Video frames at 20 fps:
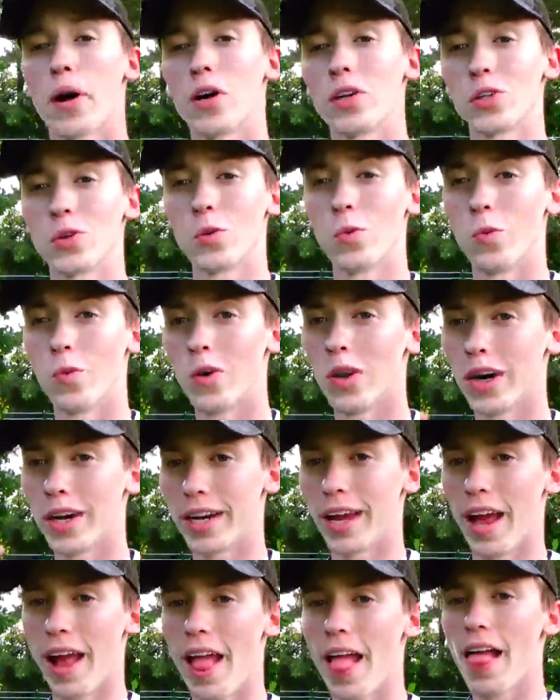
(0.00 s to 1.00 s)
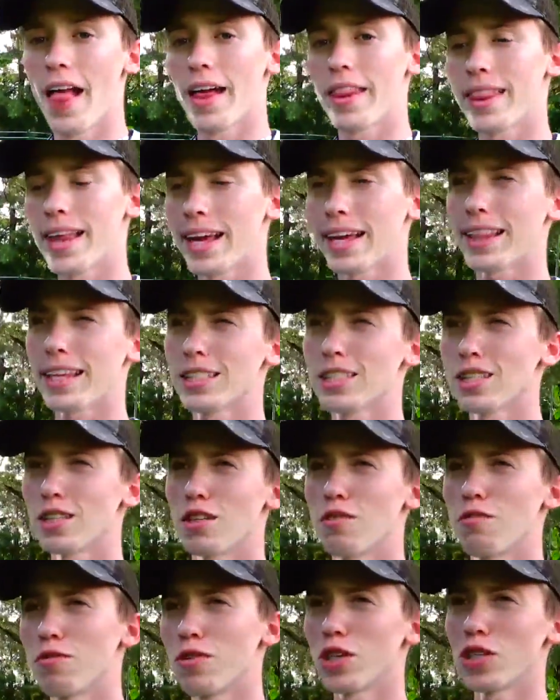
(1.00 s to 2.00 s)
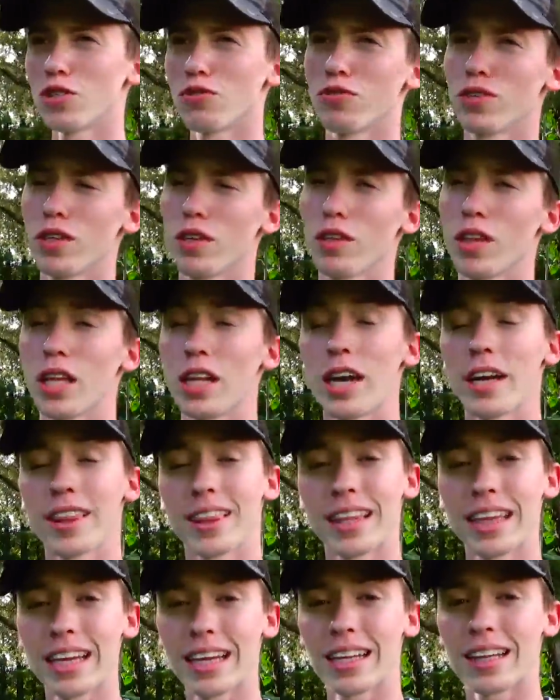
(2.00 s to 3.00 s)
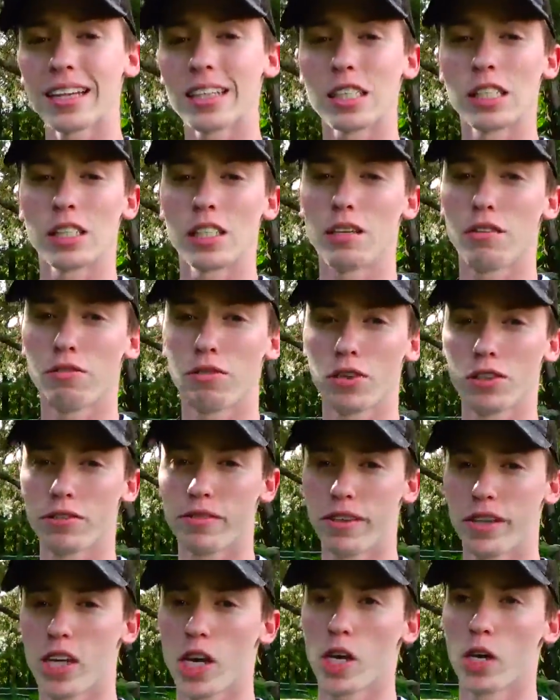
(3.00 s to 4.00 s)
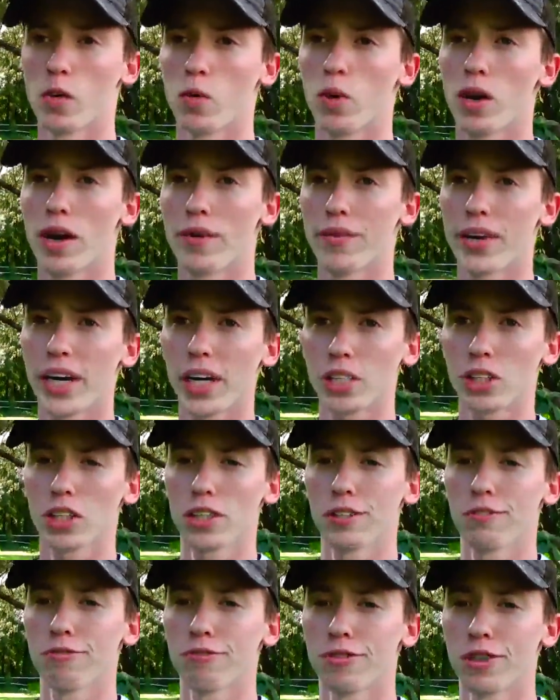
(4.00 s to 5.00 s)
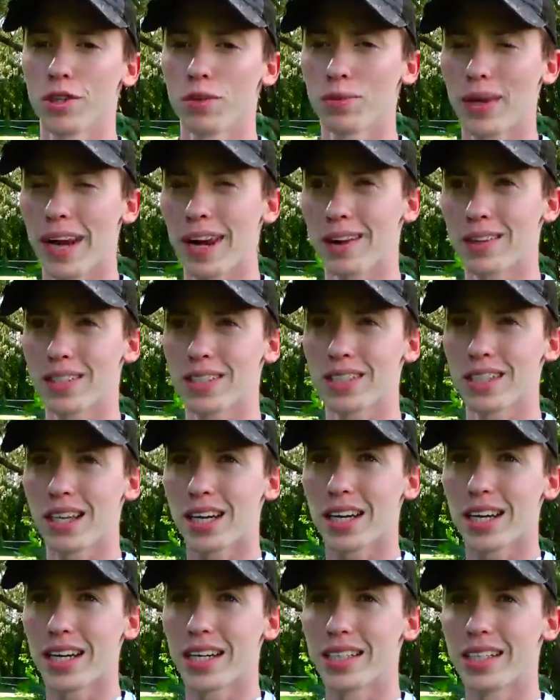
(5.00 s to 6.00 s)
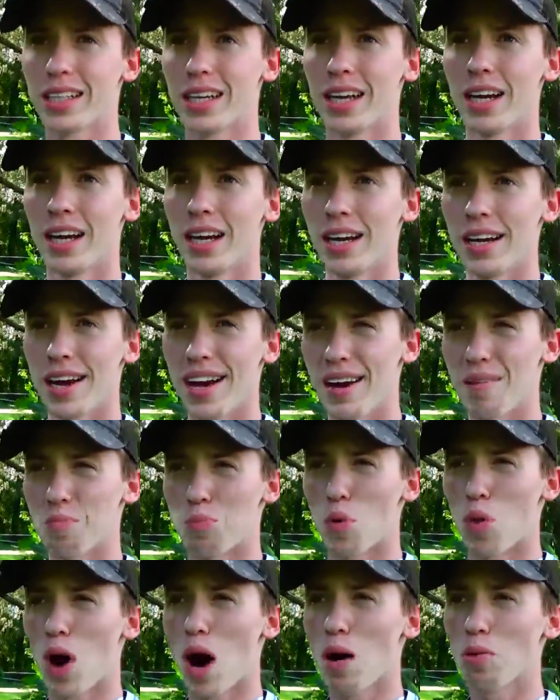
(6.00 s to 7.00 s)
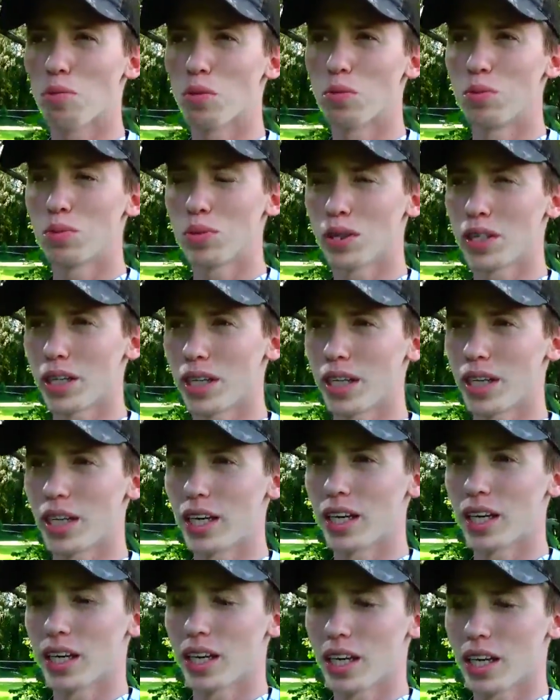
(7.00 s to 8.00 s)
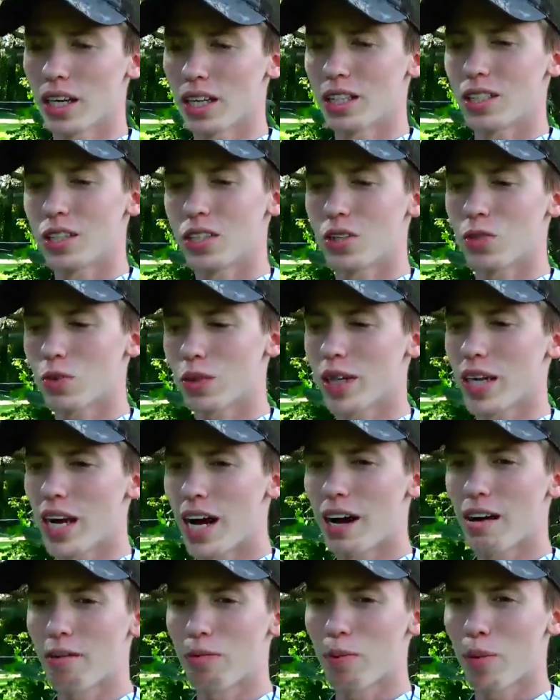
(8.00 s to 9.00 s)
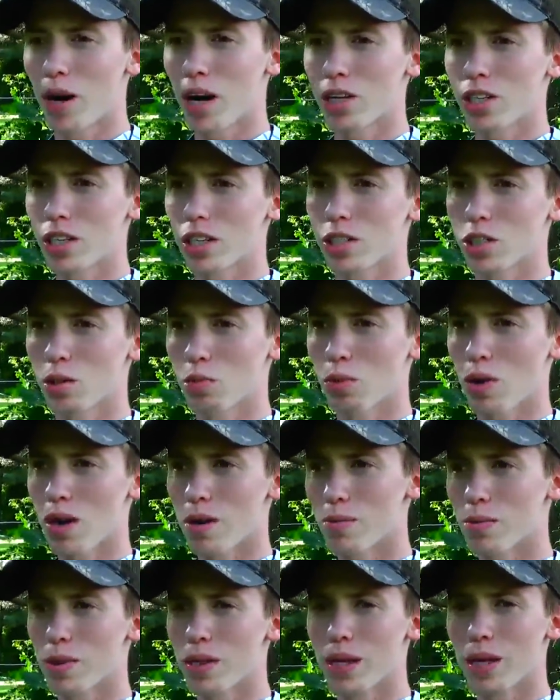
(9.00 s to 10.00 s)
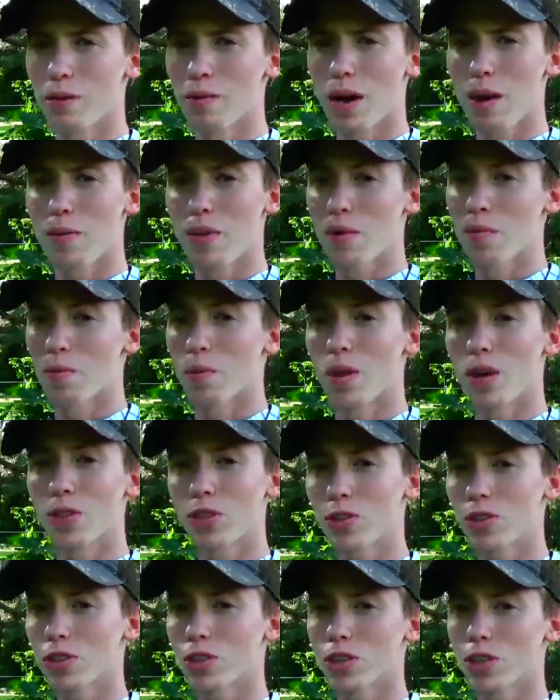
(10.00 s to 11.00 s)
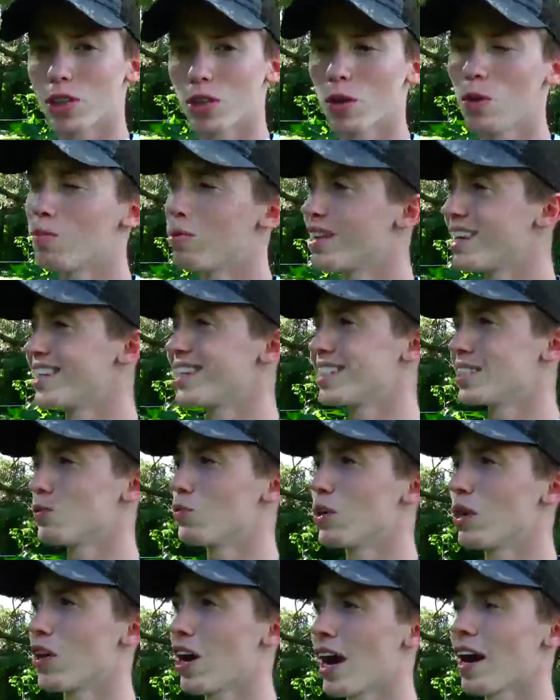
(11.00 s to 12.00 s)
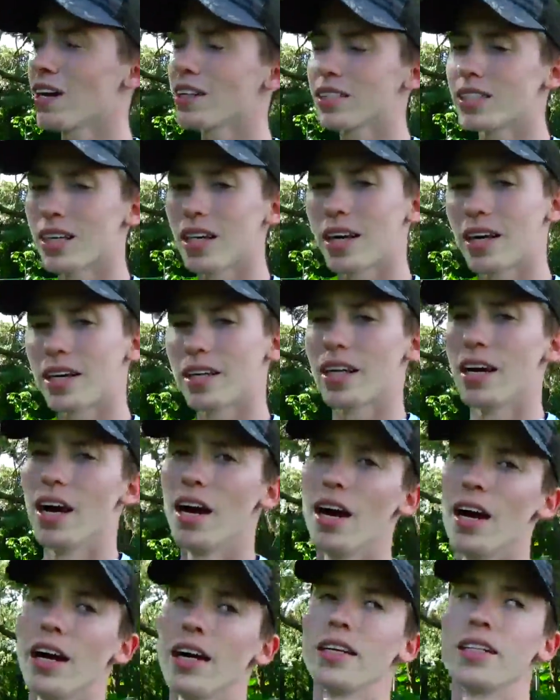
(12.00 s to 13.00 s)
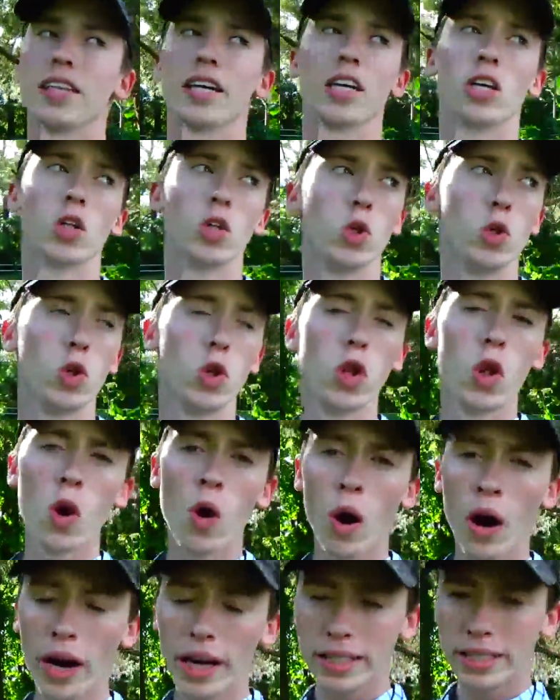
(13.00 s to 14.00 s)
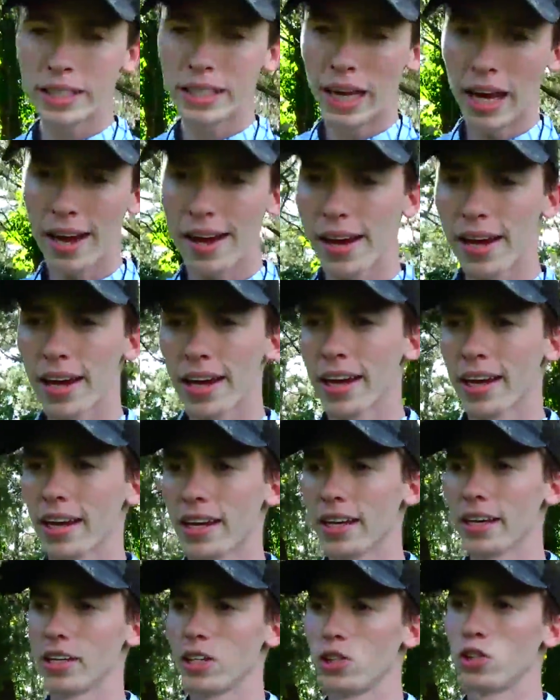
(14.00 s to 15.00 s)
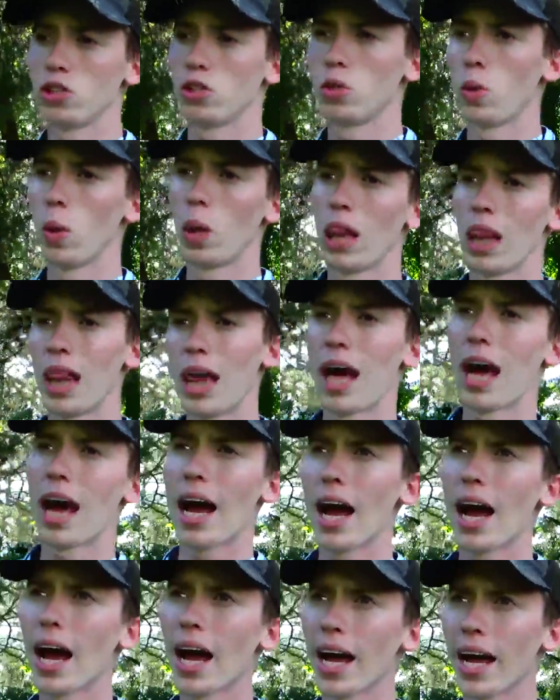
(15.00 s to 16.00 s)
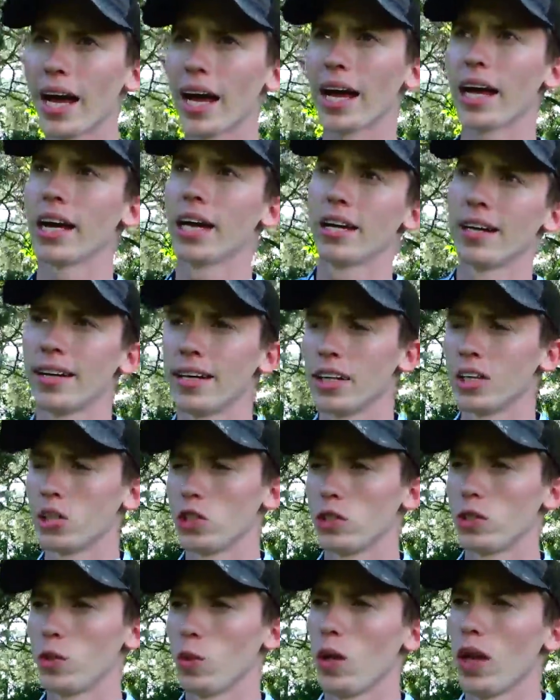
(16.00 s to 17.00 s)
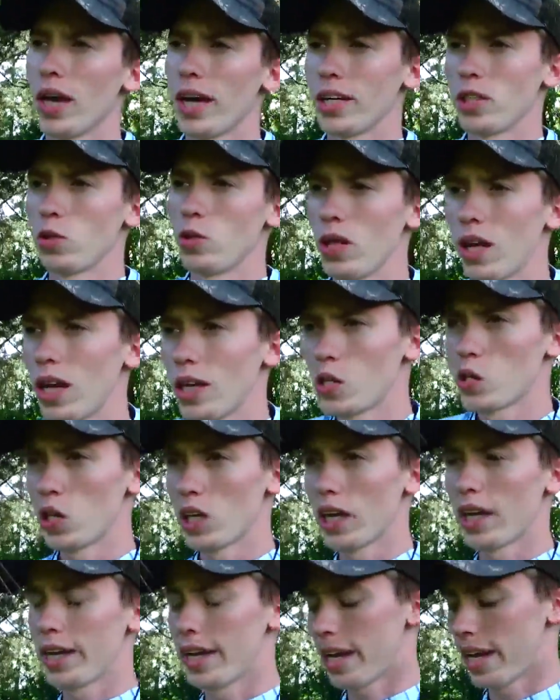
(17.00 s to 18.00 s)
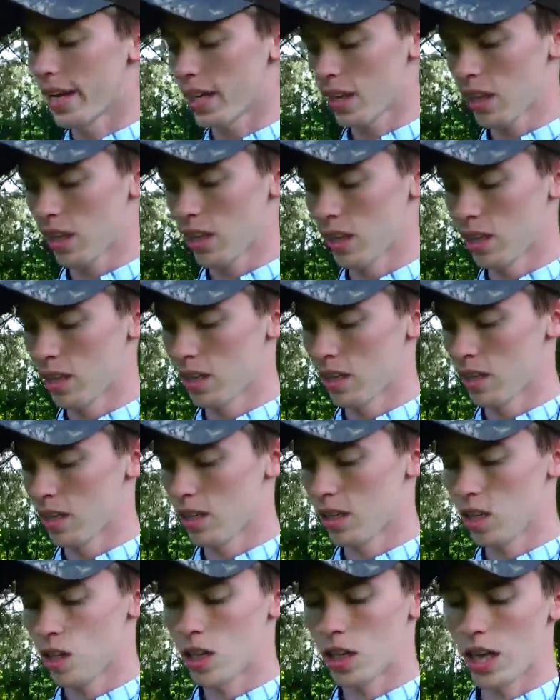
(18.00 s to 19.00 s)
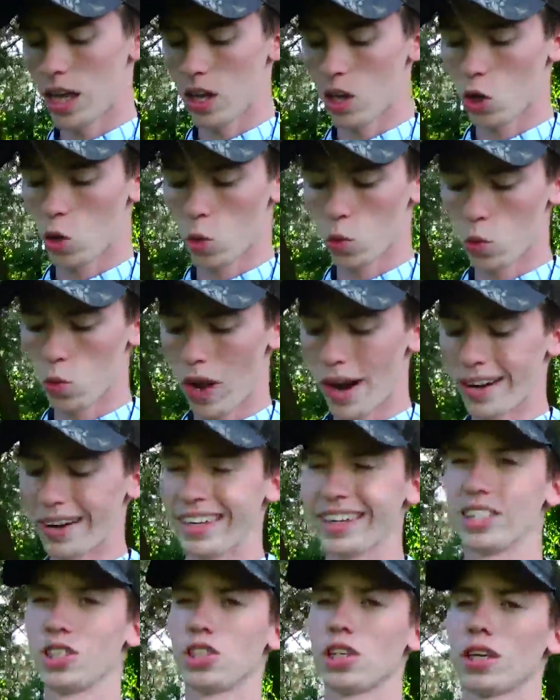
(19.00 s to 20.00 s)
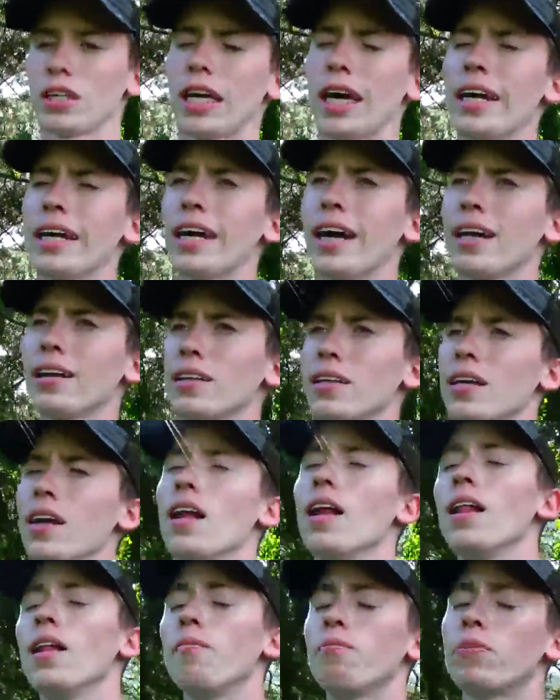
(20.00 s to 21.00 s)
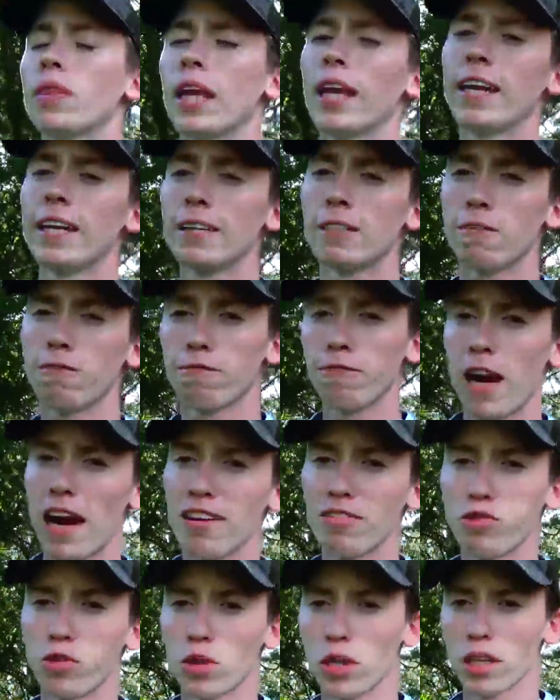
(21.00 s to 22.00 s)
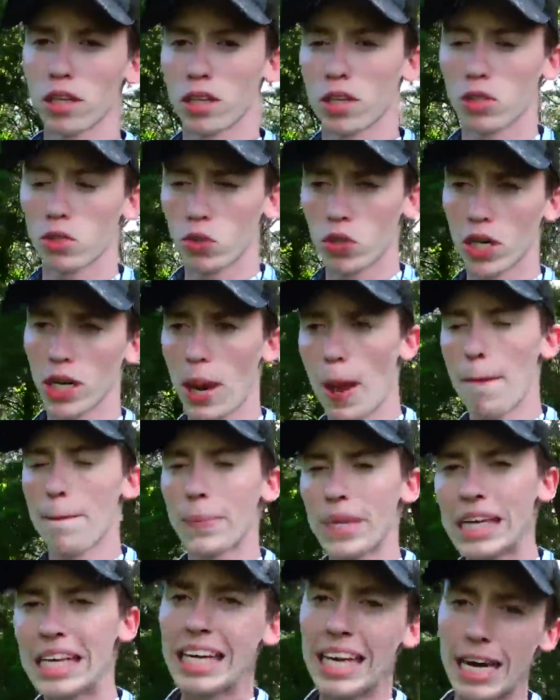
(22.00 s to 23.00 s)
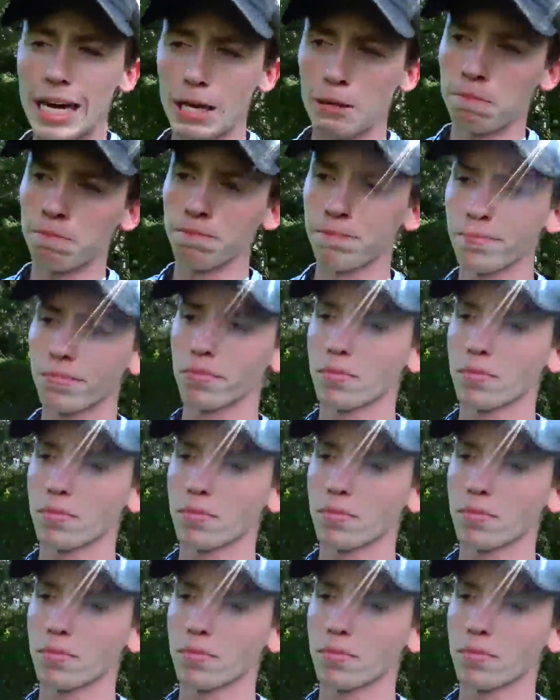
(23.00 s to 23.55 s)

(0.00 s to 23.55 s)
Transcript: part 1. I think this is the first video where I've actually filmed outside, and probably three knife projects, so probably maybe a month or two. But we are outside, it's a glorious day, it is July 9th, correct, it is July 9th, it is 5:43 p.m.